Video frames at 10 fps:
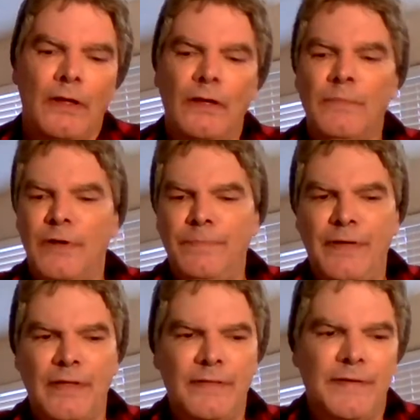I'm going to
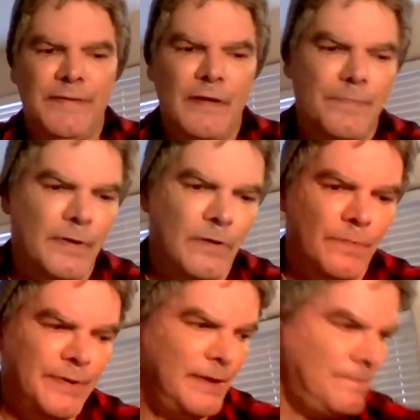pick this up a
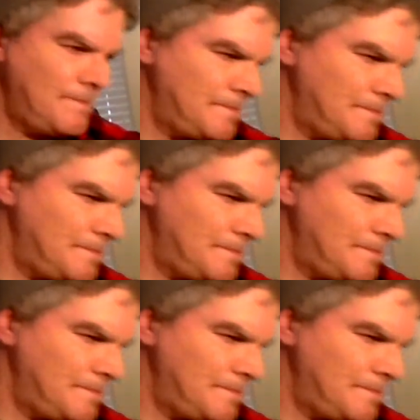little bit,